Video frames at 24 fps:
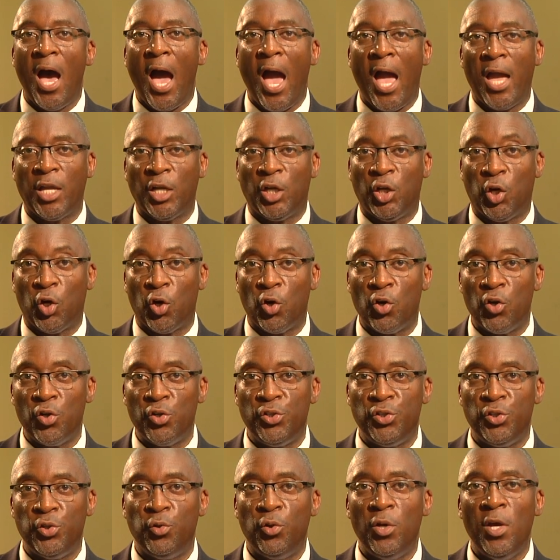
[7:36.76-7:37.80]
I
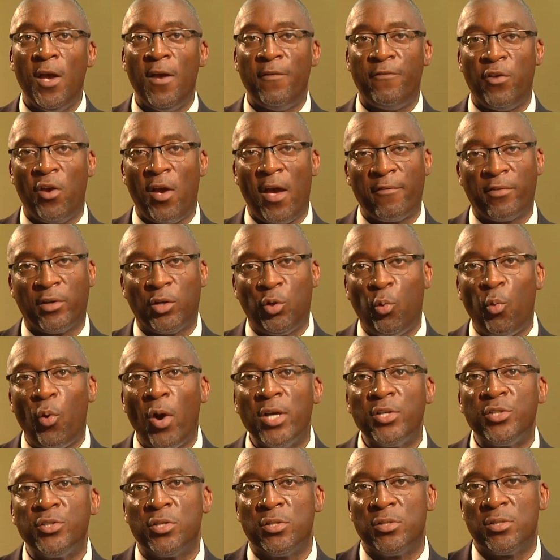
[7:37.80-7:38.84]
encourage you, if you have
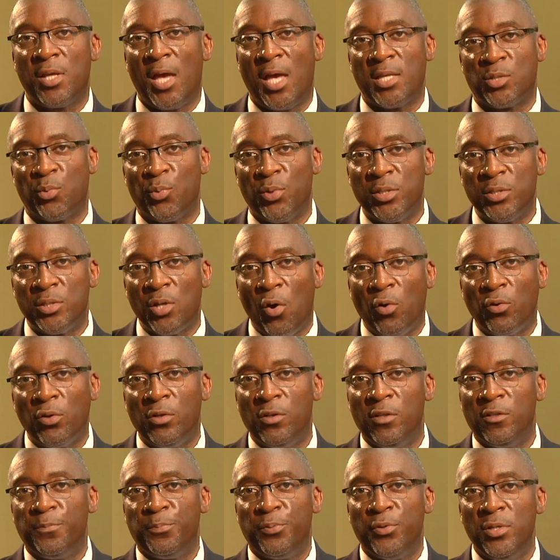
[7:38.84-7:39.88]
questions as a result of
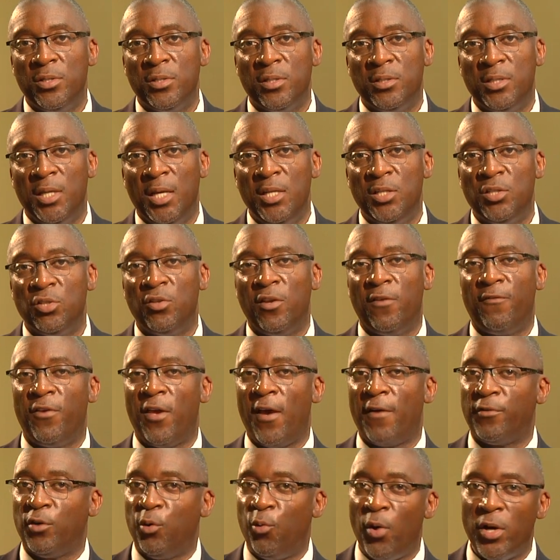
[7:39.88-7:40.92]
this presentation, if you
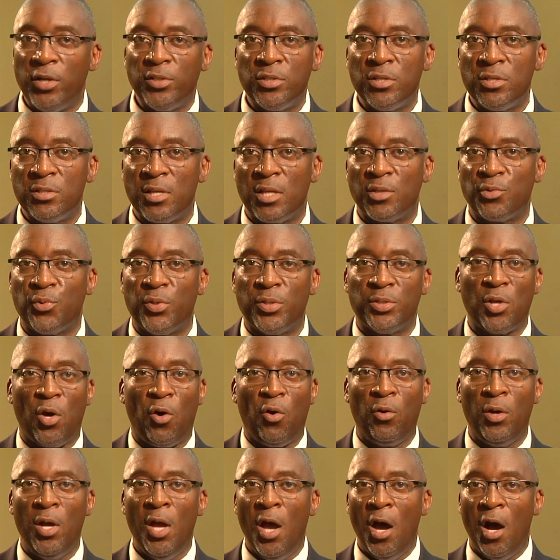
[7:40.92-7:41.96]
have questions as a
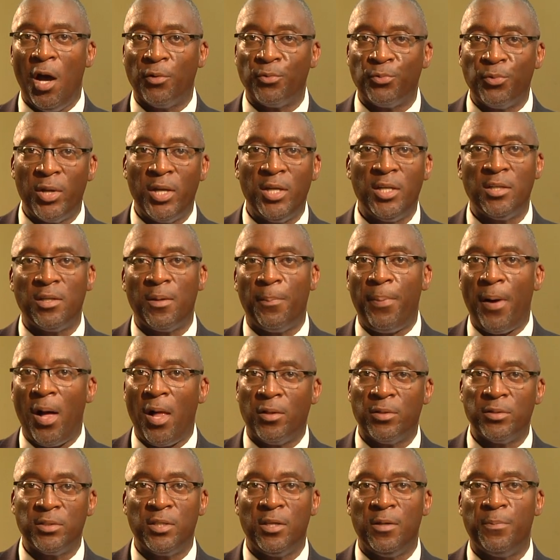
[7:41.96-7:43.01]
result of reading the
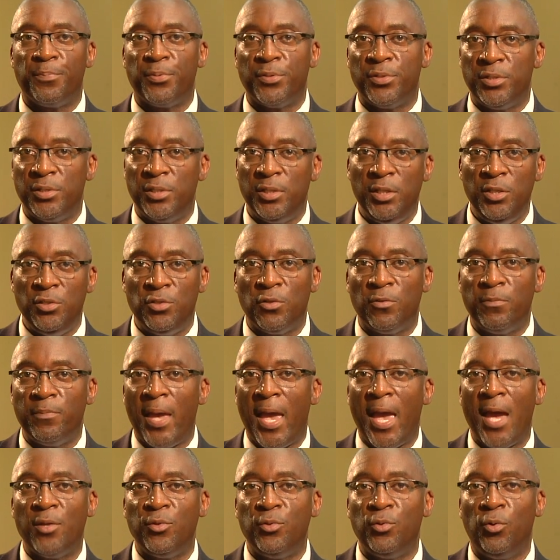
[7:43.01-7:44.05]
policy and procedure
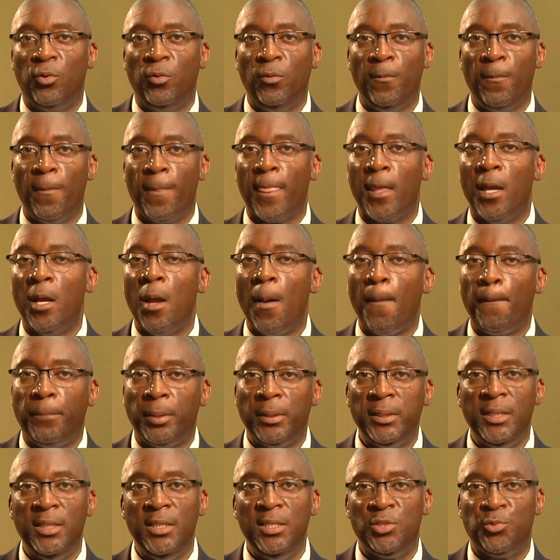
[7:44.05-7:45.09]
manual,
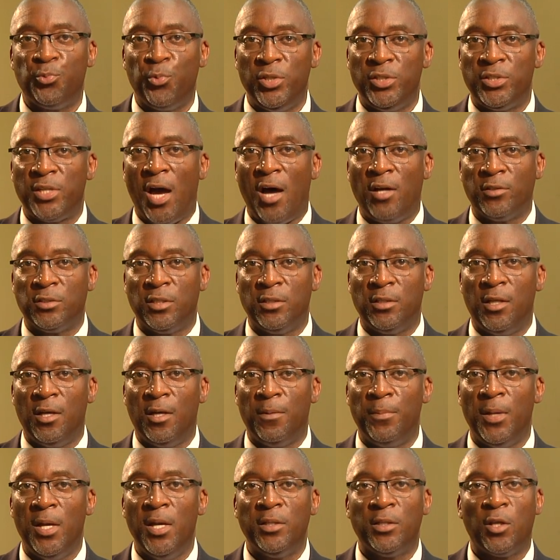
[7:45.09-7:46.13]
please reach out to
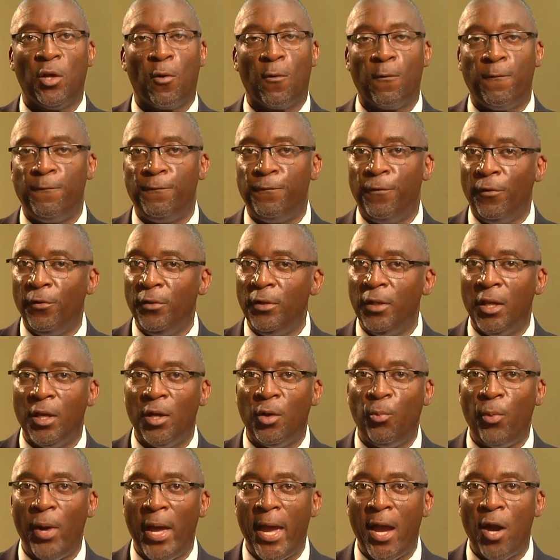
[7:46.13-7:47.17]
them. They are fully
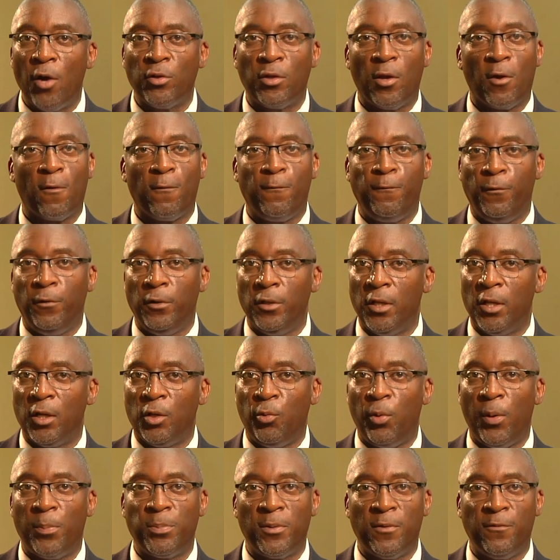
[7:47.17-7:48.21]
aware, they are fully
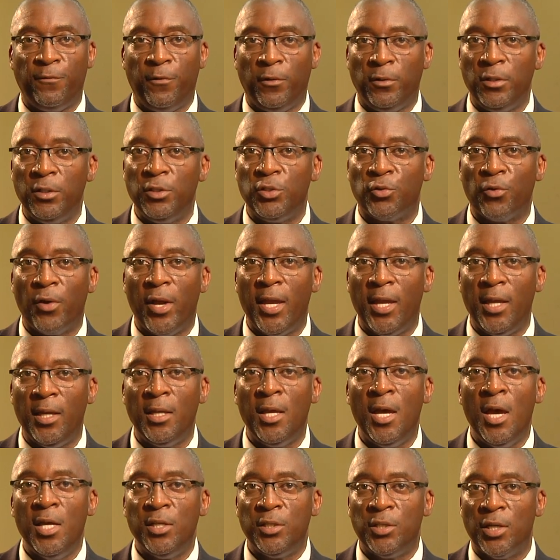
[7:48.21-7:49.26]
equipped and fully
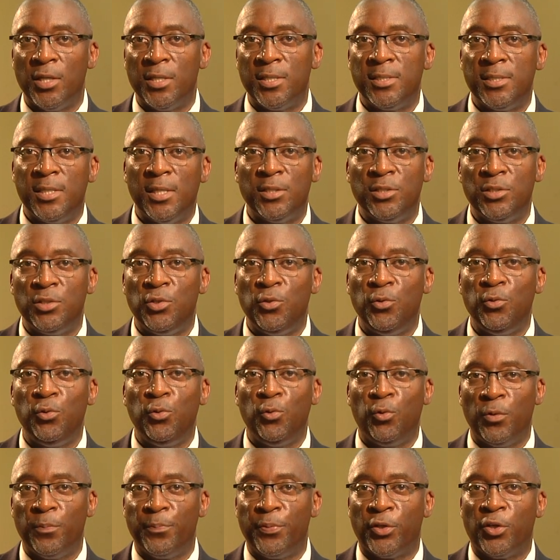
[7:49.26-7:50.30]
trained to assist you
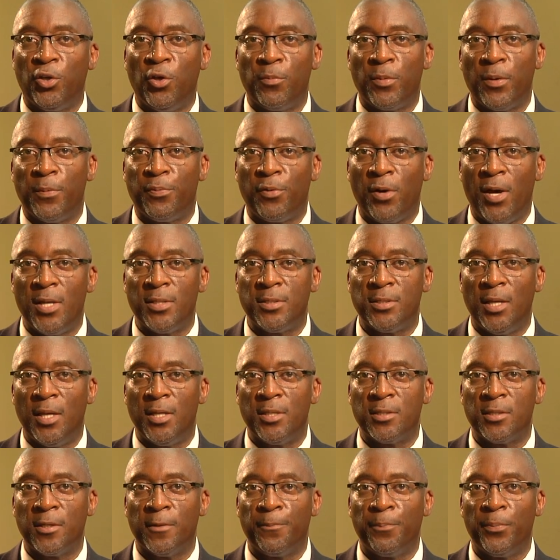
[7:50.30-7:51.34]
during the procurement
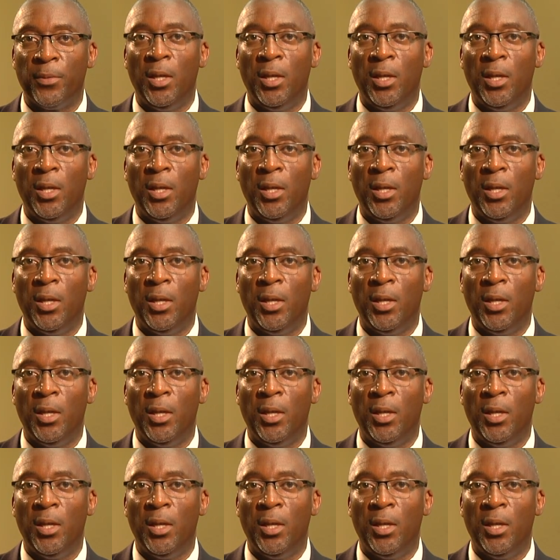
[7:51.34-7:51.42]
process.